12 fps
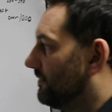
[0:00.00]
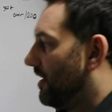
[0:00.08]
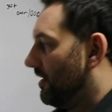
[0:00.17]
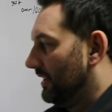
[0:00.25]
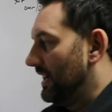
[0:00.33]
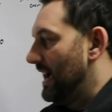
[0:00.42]

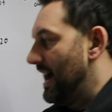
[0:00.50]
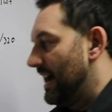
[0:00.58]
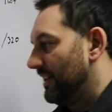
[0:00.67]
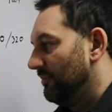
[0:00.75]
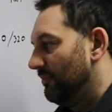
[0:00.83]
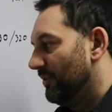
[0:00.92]
all I
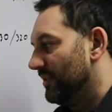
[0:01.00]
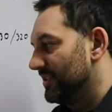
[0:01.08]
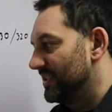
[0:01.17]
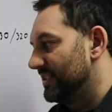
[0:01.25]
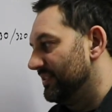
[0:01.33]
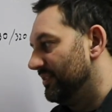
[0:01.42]
had
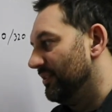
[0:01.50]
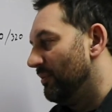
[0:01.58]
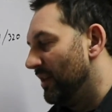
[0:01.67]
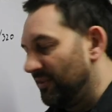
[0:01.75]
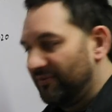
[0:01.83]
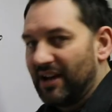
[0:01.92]
was the
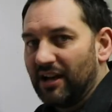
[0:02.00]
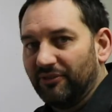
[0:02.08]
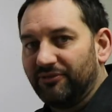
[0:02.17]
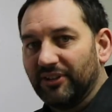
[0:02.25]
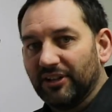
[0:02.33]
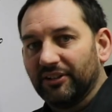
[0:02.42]
one
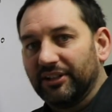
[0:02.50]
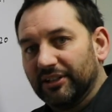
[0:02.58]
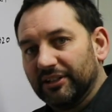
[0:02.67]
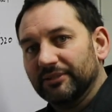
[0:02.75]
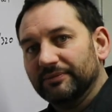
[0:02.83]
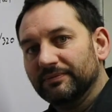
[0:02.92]
valve
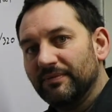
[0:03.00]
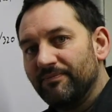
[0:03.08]
failure.